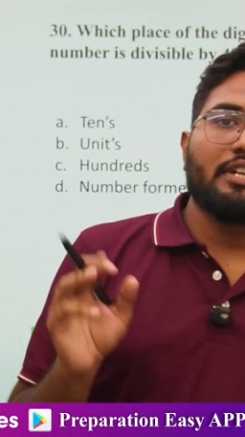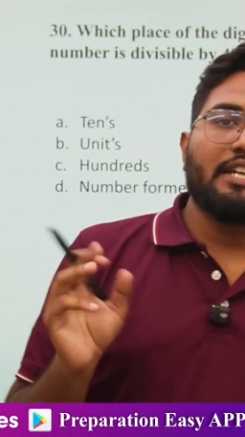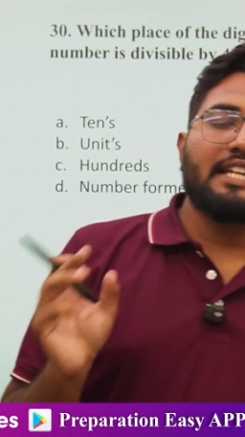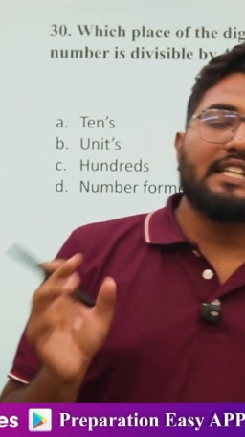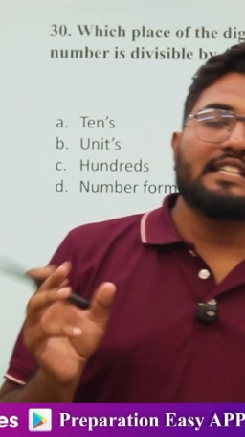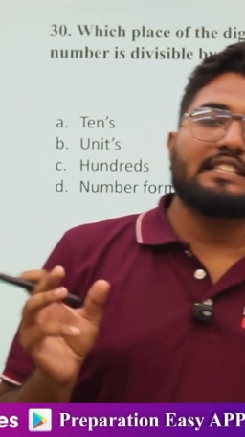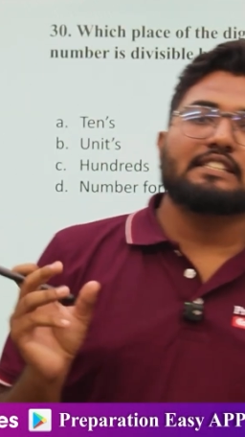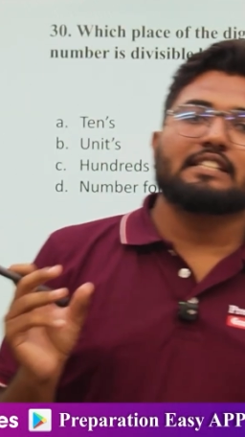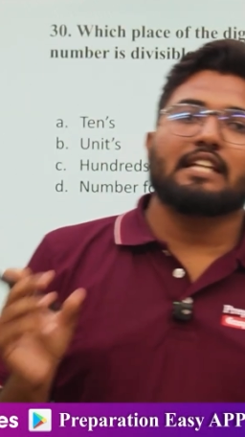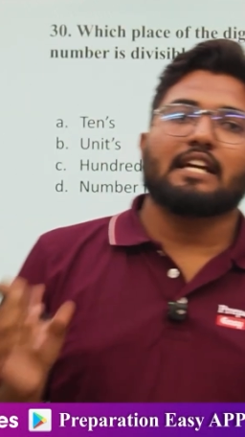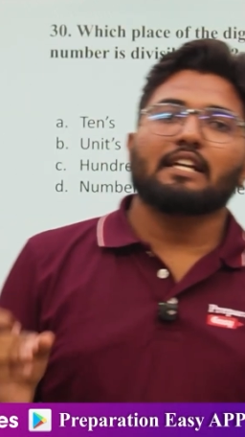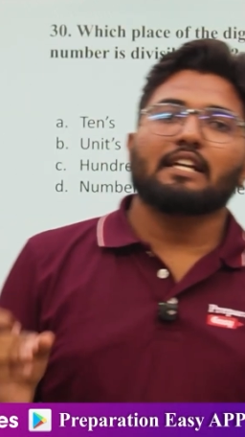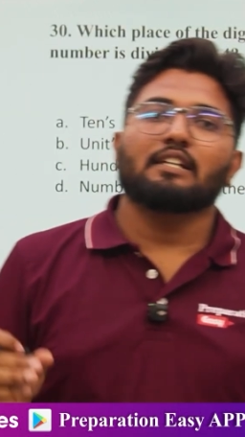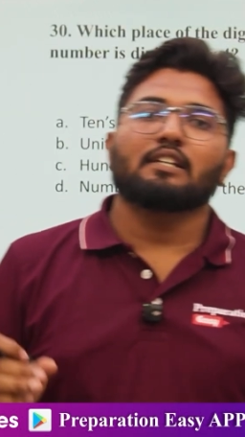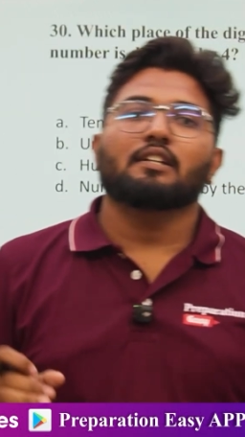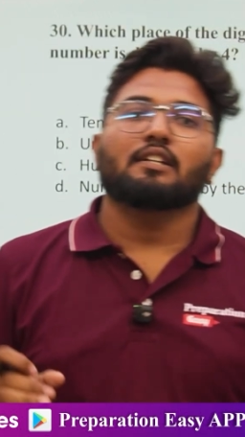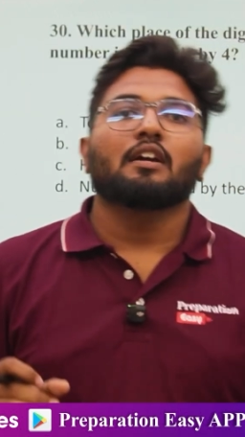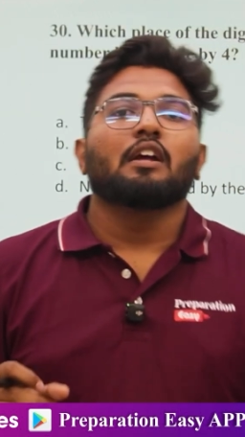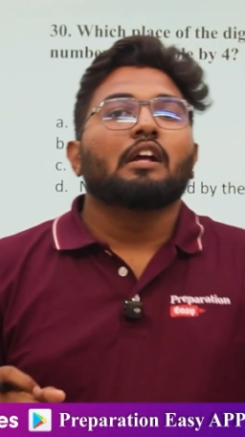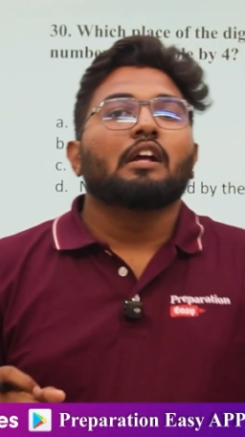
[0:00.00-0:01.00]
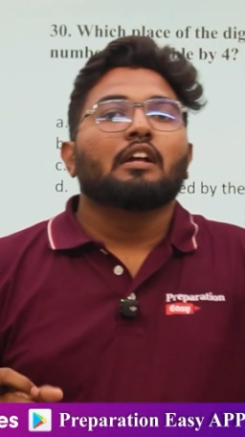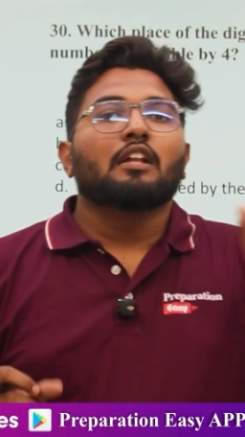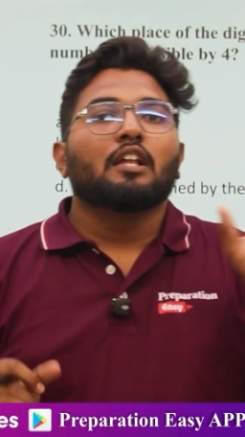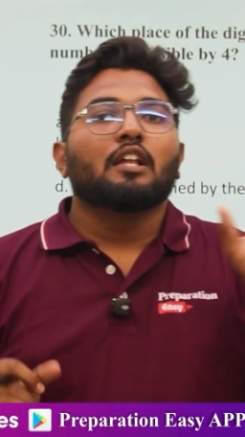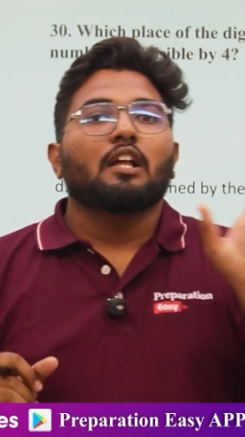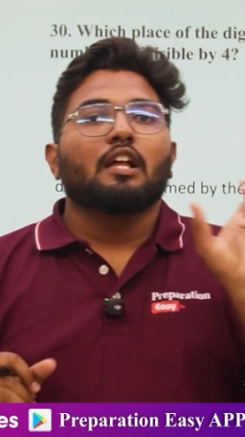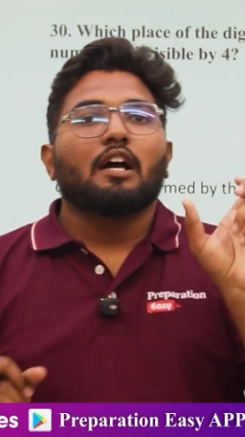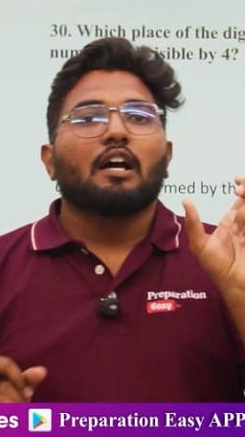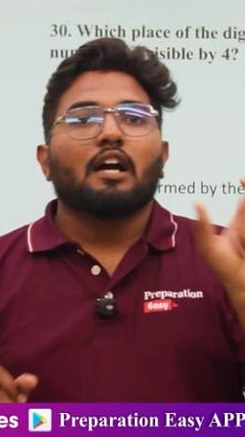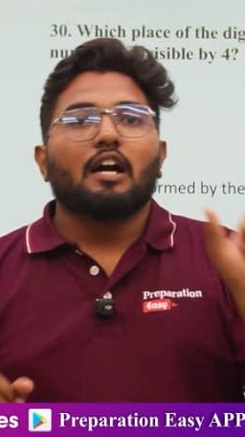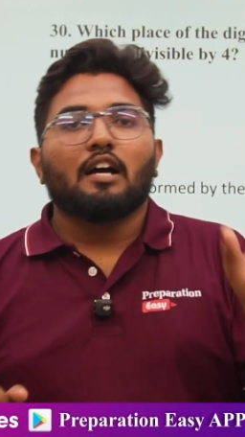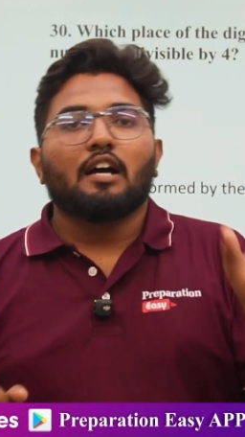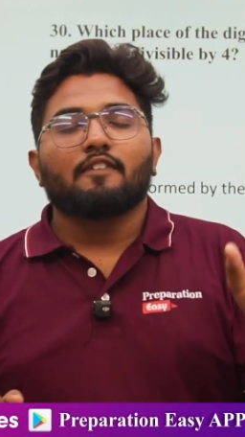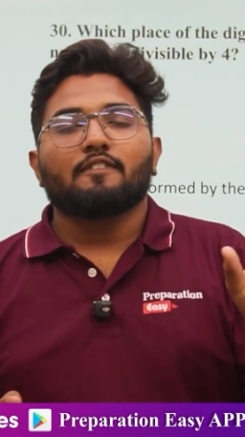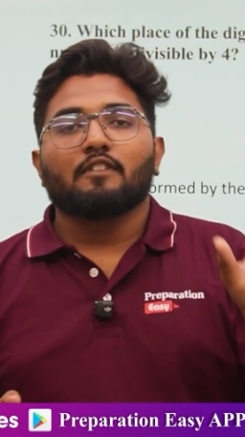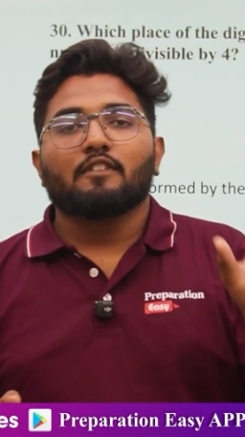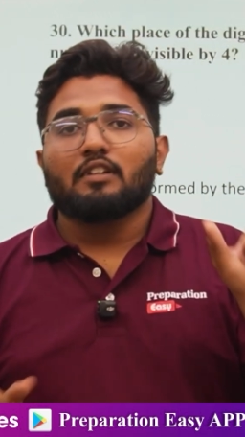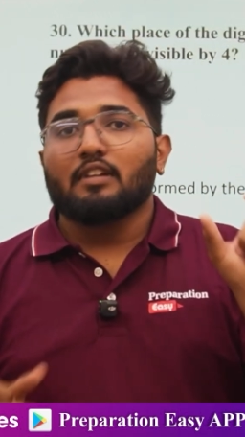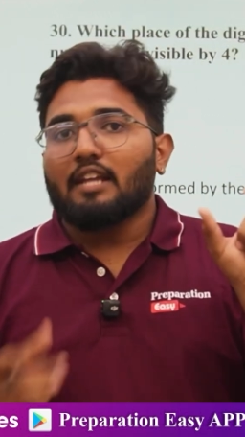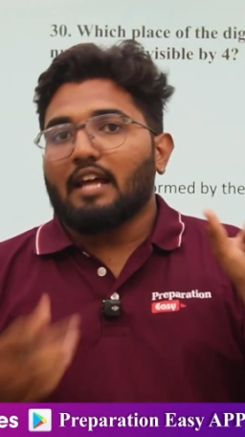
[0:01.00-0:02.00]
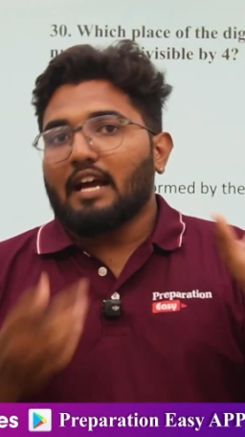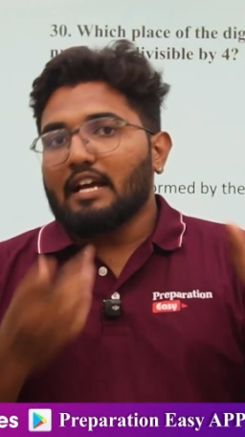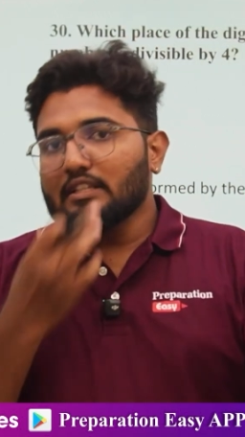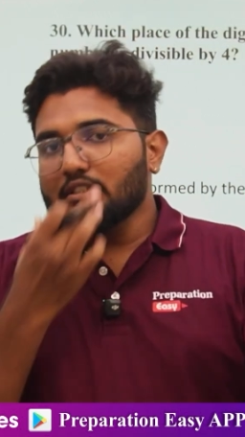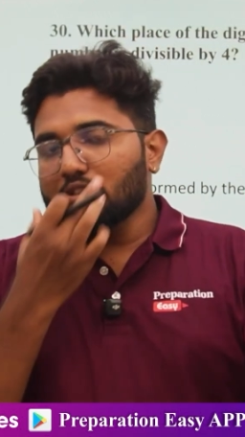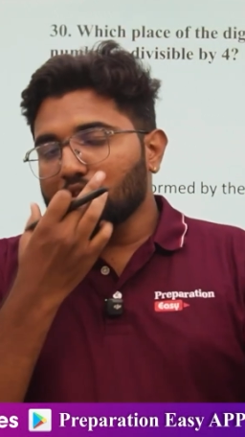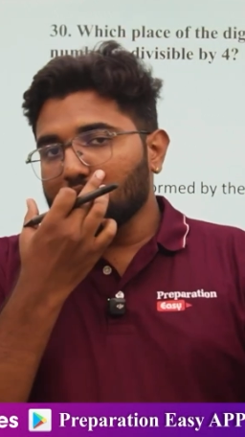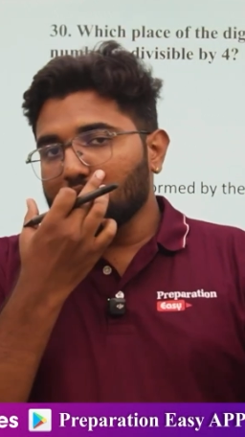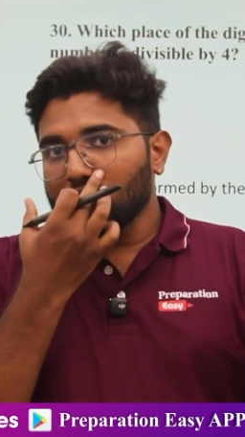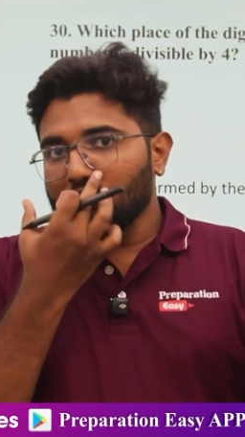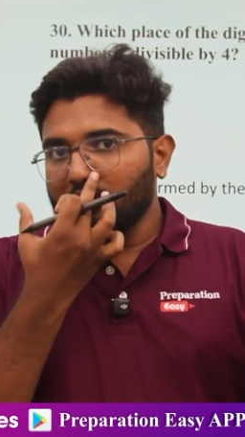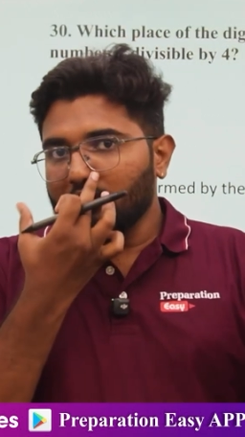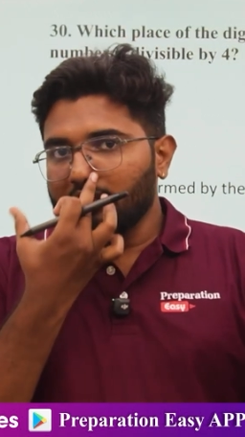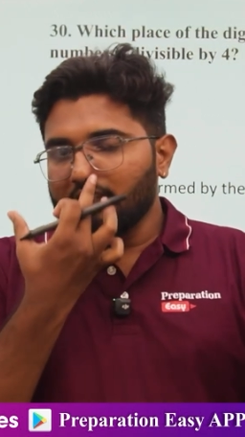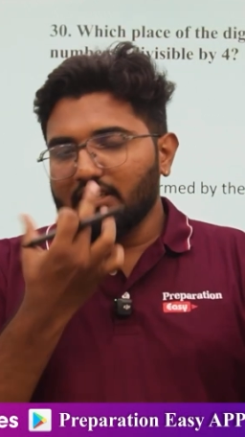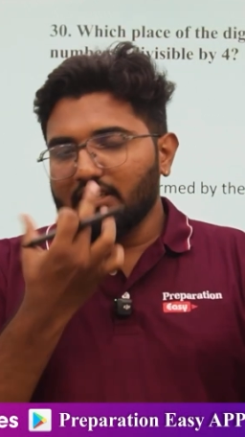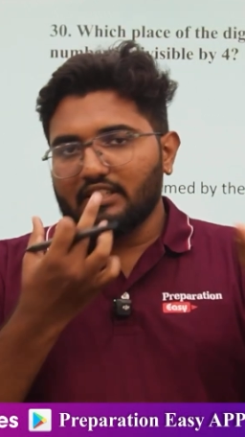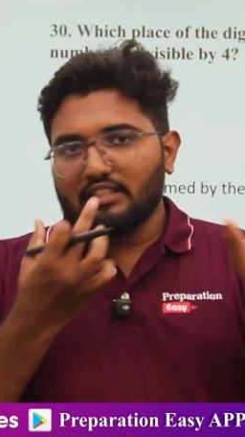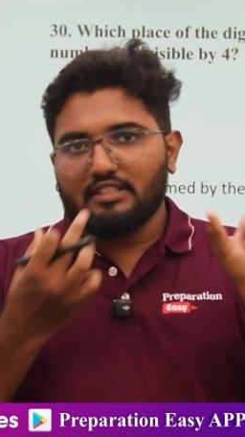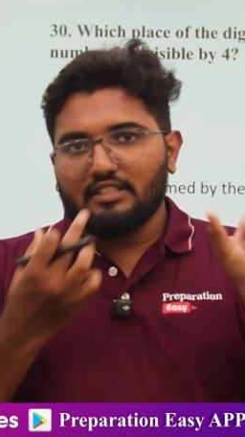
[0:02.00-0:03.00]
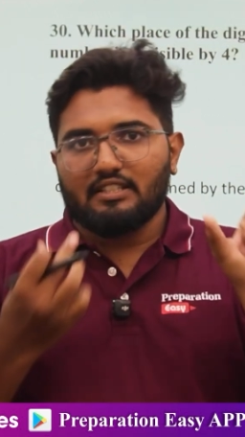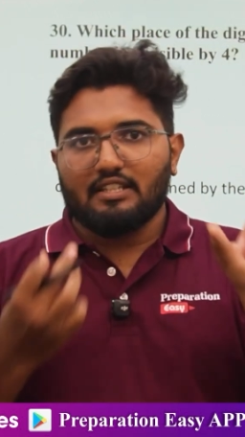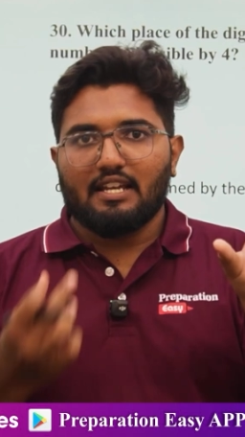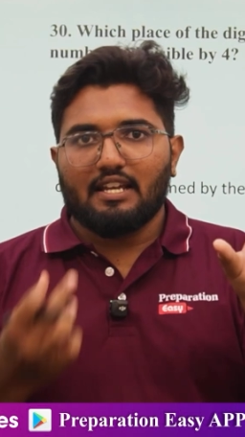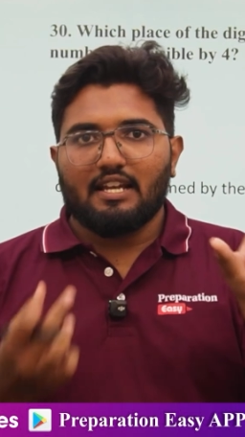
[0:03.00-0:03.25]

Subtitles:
is that last two digits